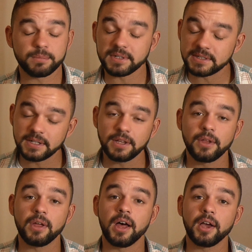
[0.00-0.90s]
but
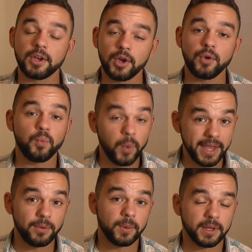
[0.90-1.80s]
still a good
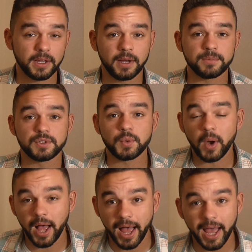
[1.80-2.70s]
weight when it comes to
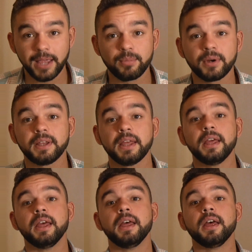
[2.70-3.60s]
a hybrid
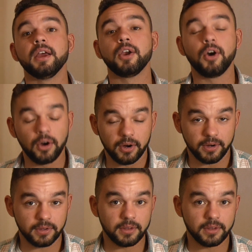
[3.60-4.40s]
car.